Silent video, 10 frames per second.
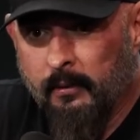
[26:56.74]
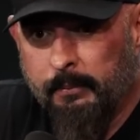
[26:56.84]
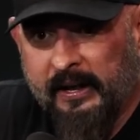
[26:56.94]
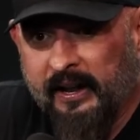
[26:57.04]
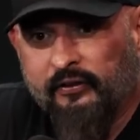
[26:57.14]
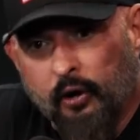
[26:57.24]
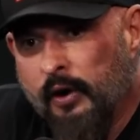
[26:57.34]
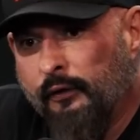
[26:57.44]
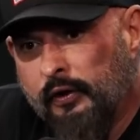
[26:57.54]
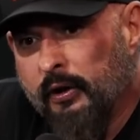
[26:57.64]
Because,
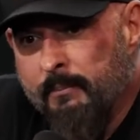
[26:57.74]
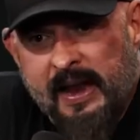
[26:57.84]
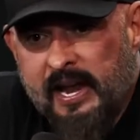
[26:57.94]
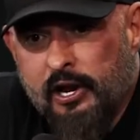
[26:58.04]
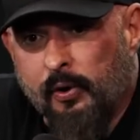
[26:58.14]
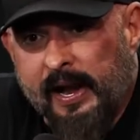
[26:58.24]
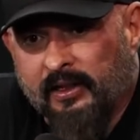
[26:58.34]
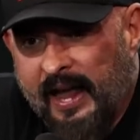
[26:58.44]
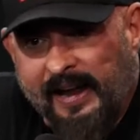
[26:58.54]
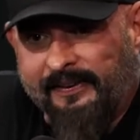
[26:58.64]
dude, if you, the minute you get
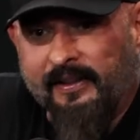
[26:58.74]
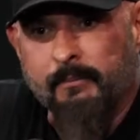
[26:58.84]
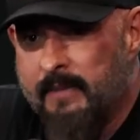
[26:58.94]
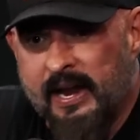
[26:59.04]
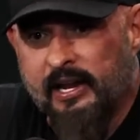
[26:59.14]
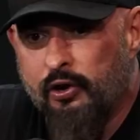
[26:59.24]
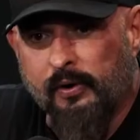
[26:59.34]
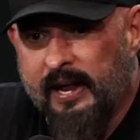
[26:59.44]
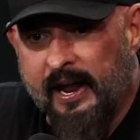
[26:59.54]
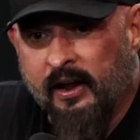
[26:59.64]
lazy, the minute you
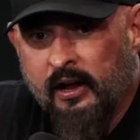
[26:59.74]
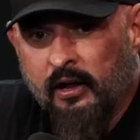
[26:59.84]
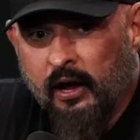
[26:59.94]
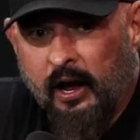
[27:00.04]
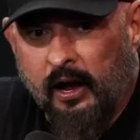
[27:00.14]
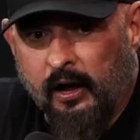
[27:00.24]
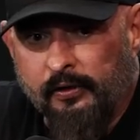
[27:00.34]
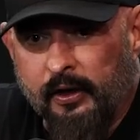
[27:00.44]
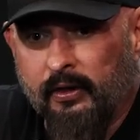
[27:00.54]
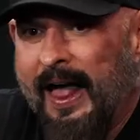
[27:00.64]
get uh,
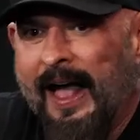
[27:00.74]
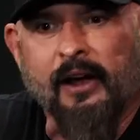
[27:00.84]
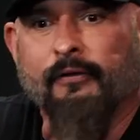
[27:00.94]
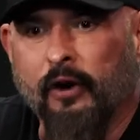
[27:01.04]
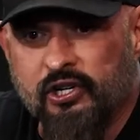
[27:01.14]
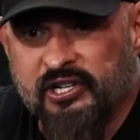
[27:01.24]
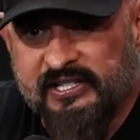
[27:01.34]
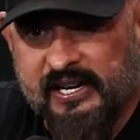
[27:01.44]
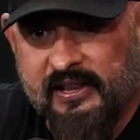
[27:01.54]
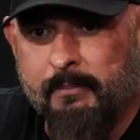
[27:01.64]
the lack of
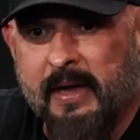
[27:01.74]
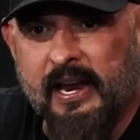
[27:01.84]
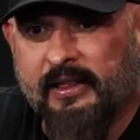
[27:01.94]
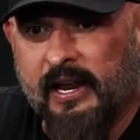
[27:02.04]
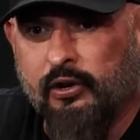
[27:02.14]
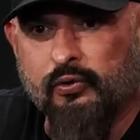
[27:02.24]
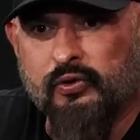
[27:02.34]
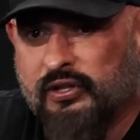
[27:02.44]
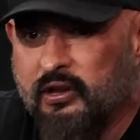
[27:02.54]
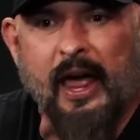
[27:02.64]
urgency, the minute that you
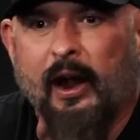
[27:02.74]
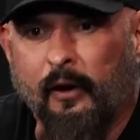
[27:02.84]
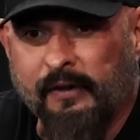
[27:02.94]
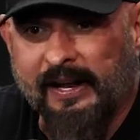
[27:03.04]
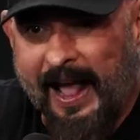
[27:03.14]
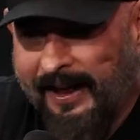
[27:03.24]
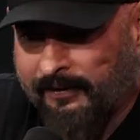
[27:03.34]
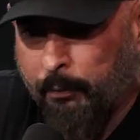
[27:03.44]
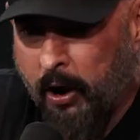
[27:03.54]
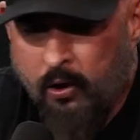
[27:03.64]
let off the
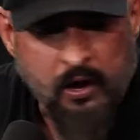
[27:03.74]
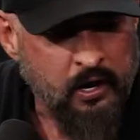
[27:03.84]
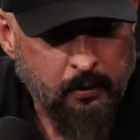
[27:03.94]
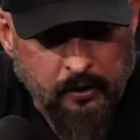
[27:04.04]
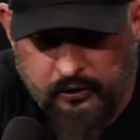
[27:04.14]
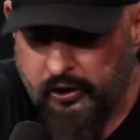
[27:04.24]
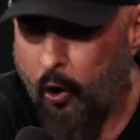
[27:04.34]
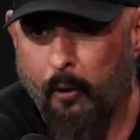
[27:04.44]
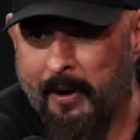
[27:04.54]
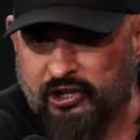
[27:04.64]
gas, bro, there's a
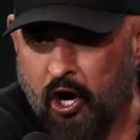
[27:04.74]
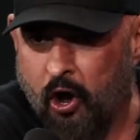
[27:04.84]
whole bunch of